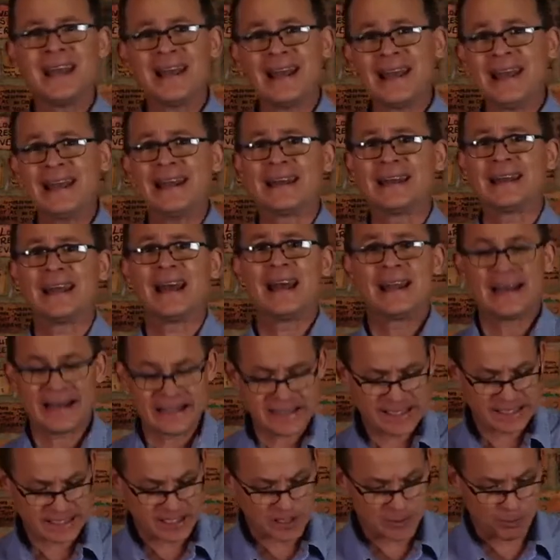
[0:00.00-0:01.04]
in?
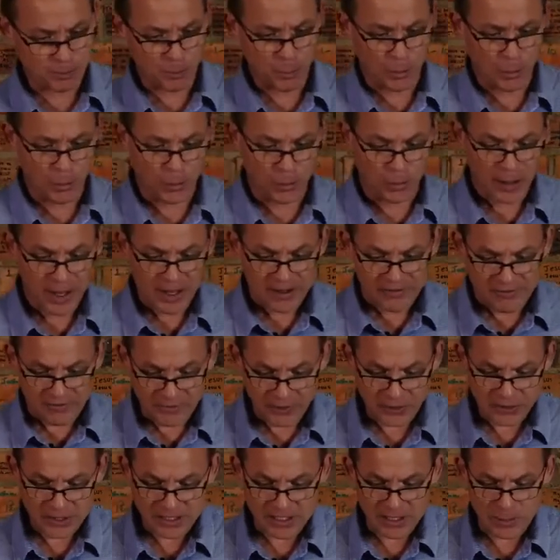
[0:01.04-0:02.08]
Let's explore,
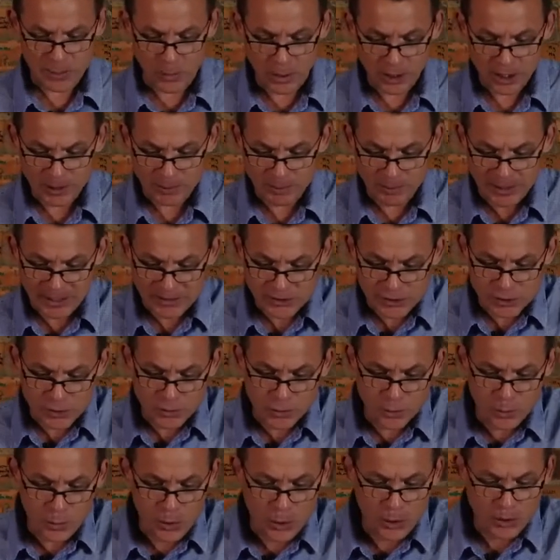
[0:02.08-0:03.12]
firstly, what it means to
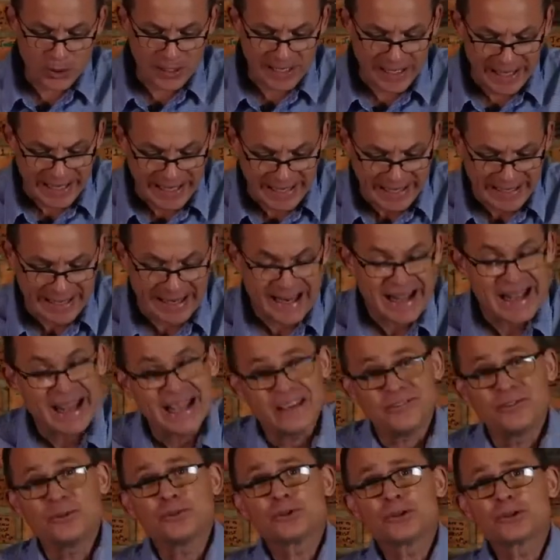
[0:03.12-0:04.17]
work in.
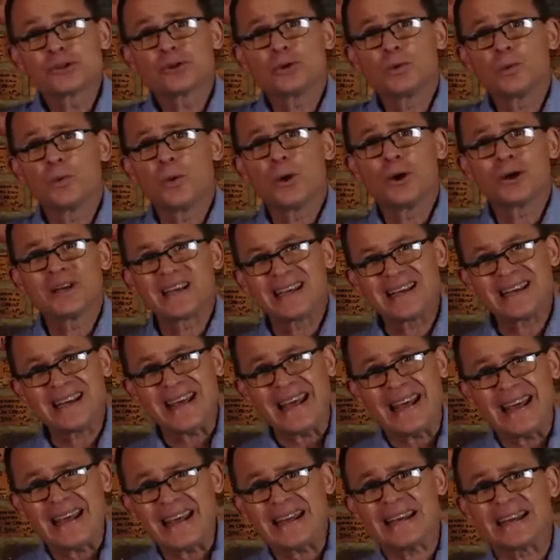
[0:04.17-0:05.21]
If you're still working
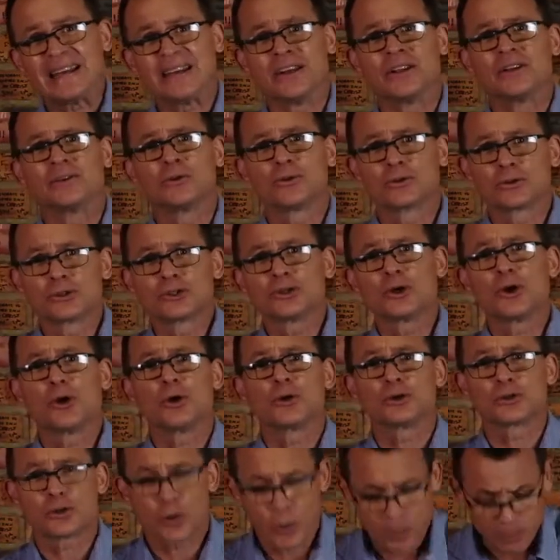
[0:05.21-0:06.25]
in your
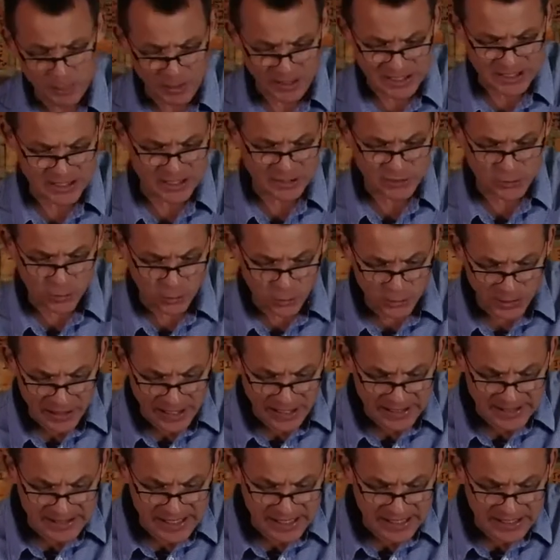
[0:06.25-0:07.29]
church or business or
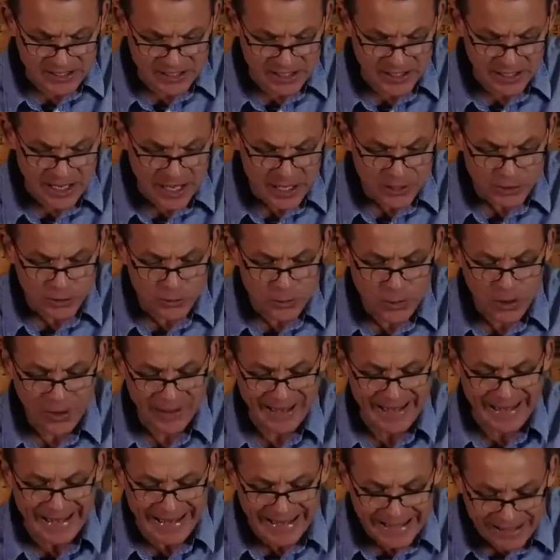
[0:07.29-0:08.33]
organization, you are
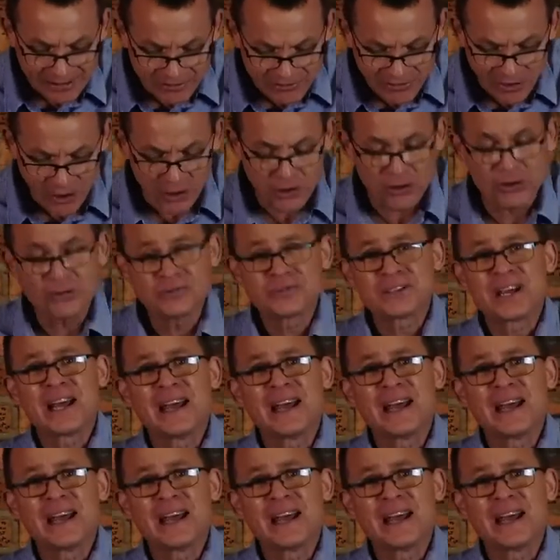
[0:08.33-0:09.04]
involved